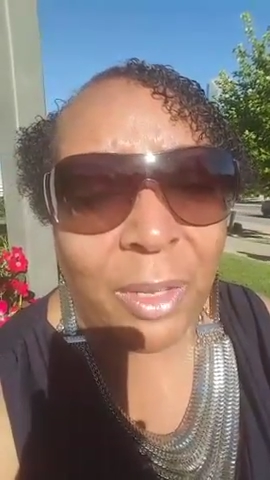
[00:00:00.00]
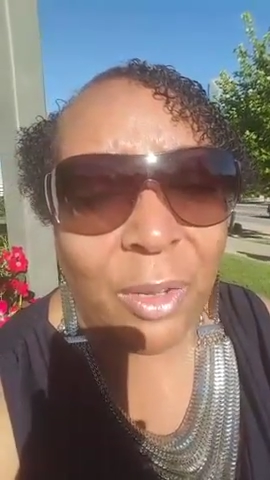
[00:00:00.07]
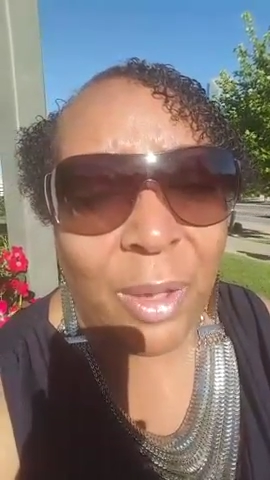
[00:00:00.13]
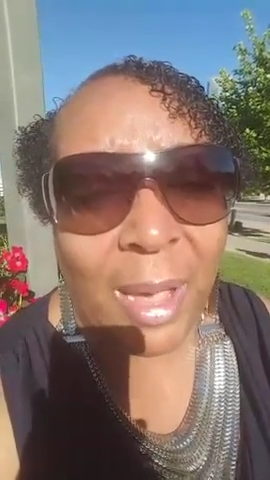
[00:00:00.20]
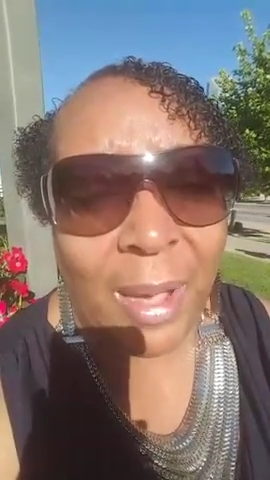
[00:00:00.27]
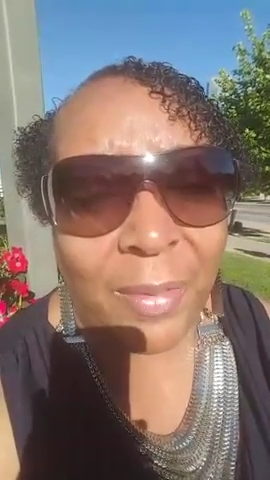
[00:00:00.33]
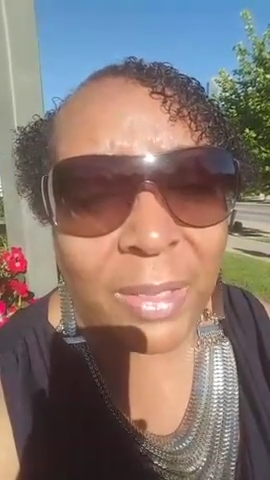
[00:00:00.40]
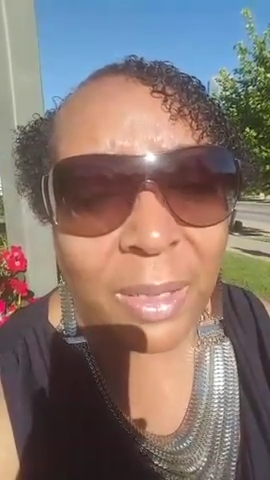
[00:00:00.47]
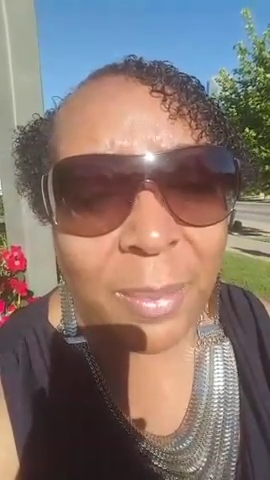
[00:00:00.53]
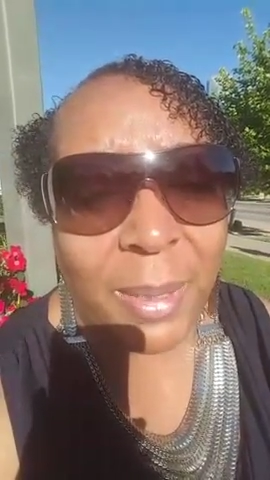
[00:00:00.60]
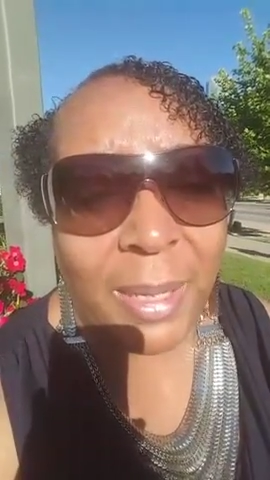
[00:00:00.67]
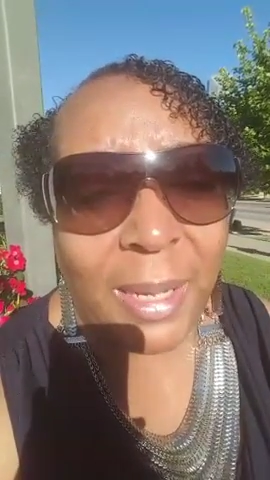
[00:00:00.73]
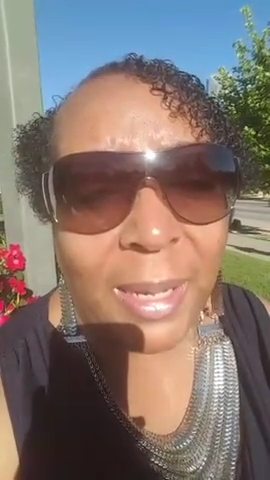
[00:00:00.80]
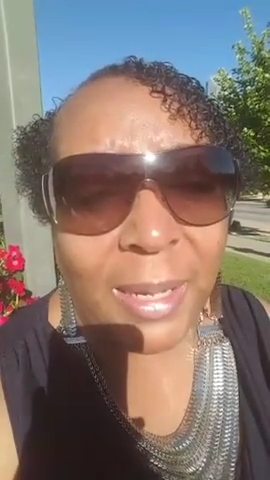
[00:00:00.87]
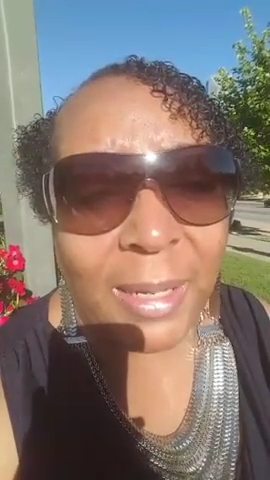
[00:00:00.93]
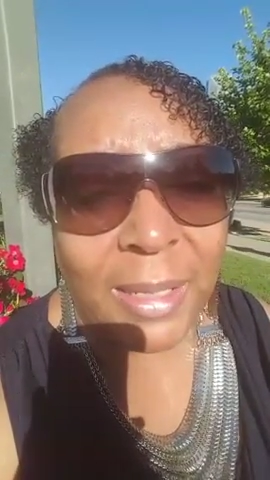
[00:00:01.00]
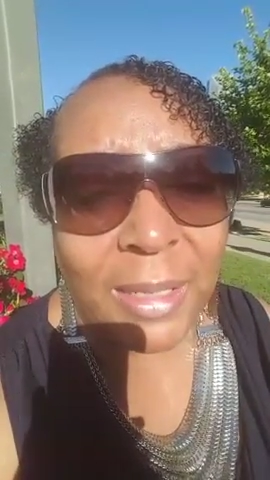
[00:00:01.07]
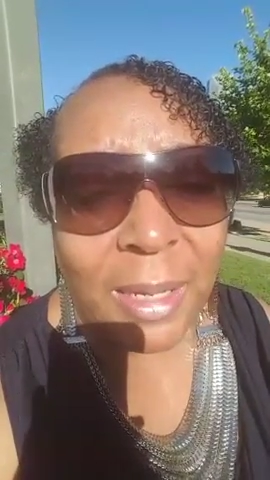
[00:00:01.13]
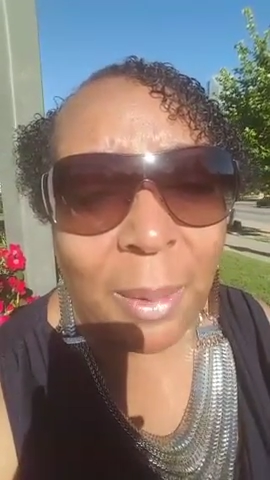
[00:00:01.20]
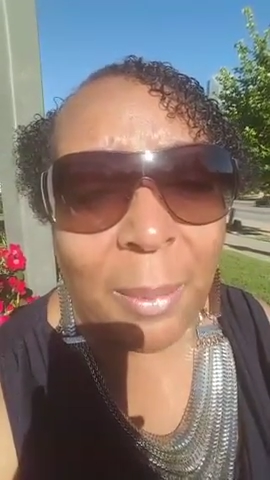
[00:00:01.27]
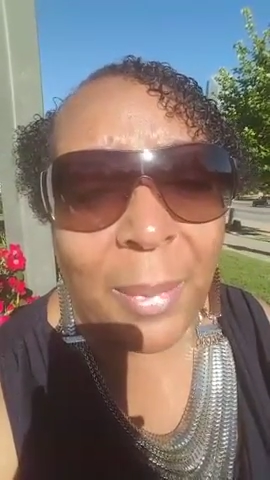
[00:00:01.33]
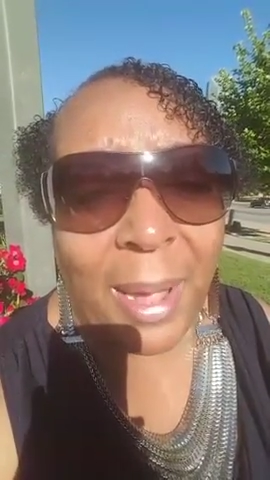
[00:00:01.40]
you have to
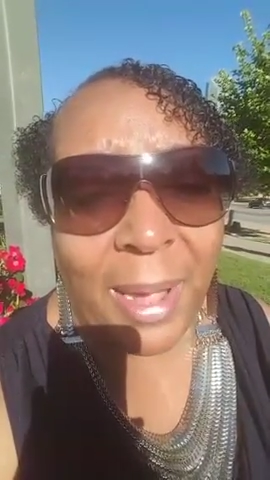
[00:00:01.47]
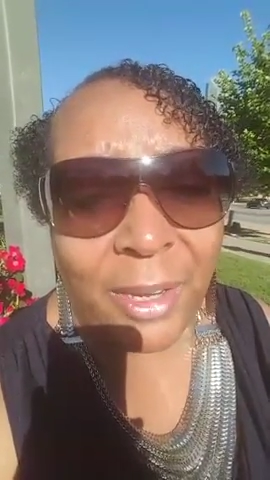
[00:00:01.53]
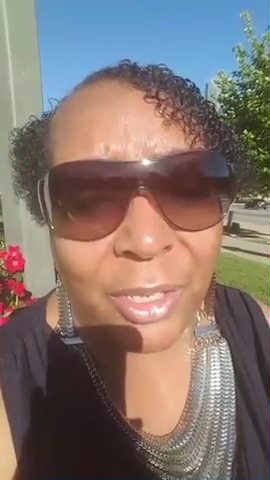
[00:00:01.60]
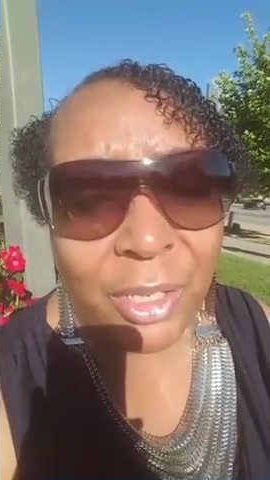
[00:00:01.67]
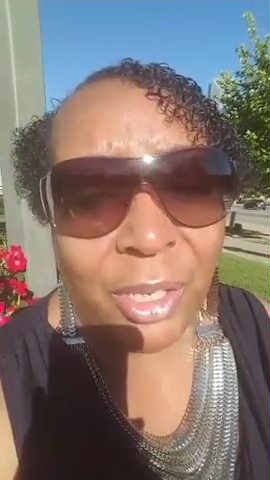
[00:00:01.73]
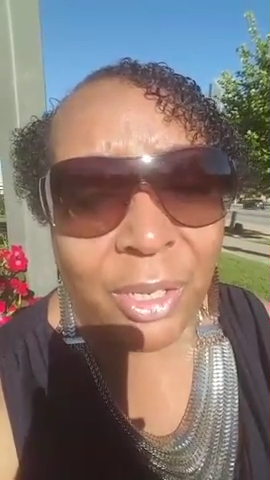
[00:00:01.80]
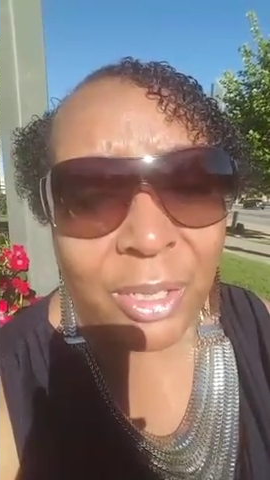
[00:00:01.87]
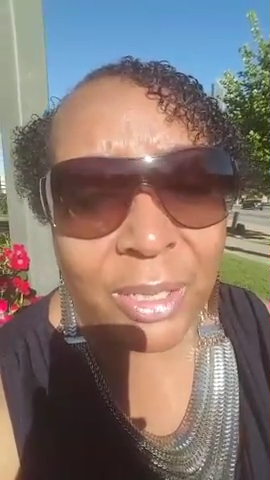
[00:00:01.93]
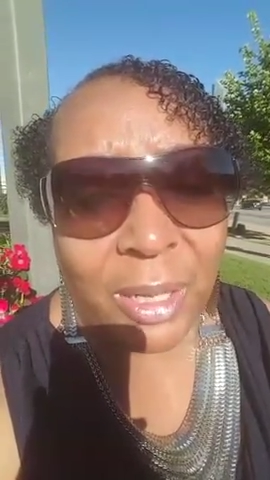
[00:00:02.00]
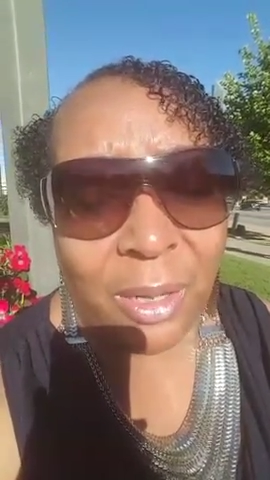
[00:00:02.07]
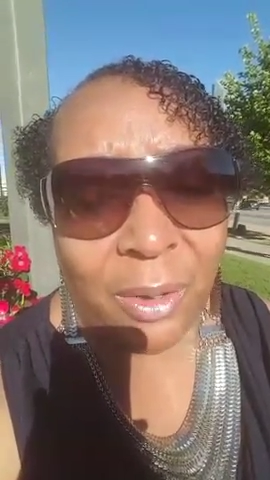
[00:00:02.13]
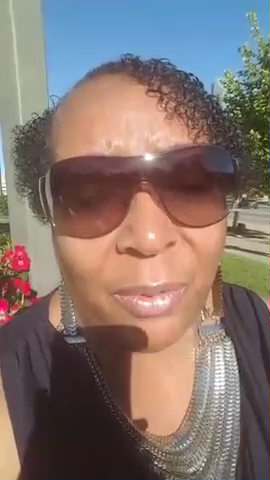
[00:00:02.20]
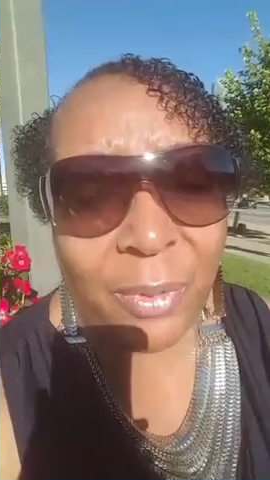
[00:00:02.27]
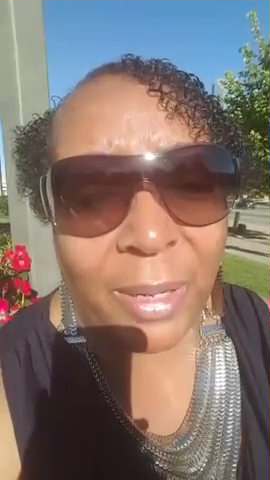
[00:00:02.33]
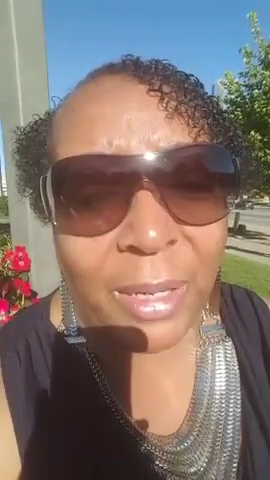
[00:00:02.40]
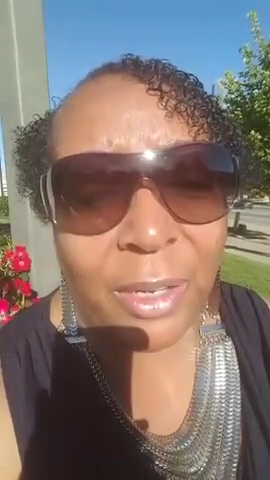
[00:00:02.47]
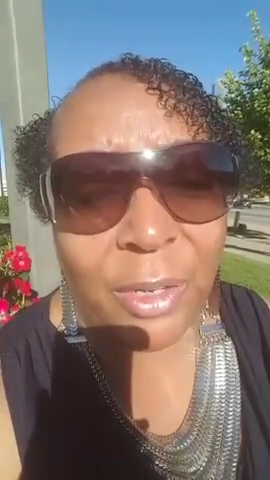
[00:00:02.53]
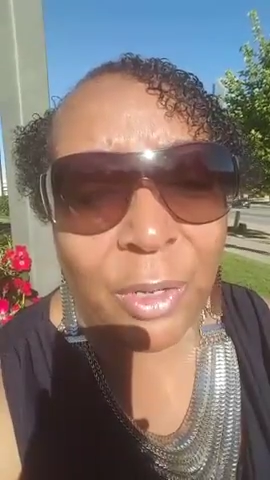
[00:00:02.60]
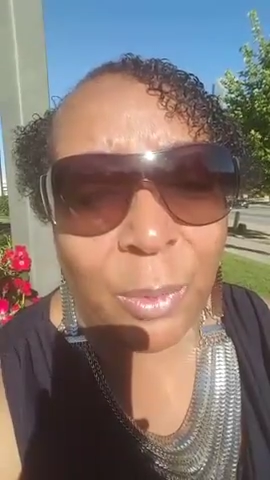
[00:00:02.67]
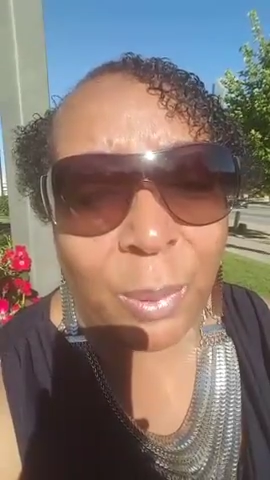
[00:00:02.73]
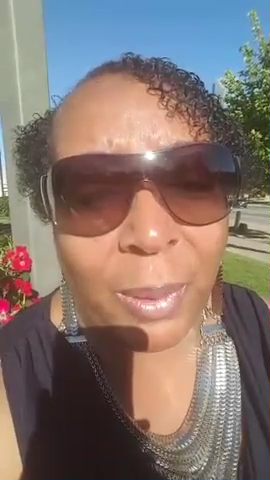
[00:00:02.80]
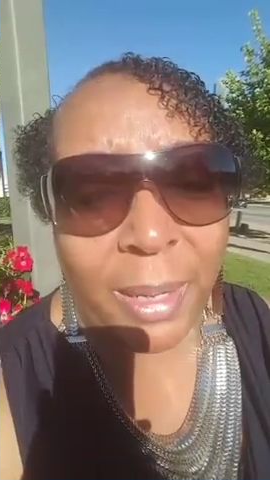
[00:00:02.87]
begin to imagine yourself in a
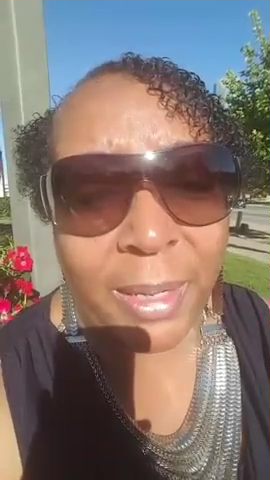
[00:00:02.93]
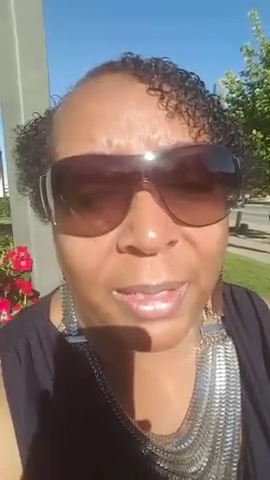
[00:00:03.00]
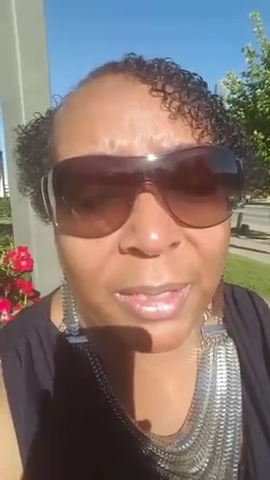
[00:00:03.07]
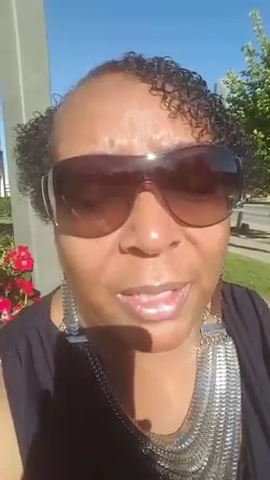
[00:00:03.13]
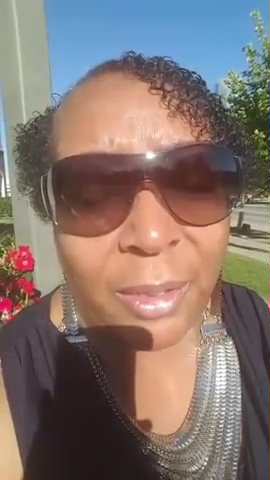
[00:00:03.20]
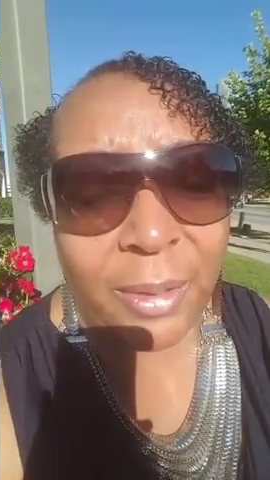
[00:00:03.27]
new place.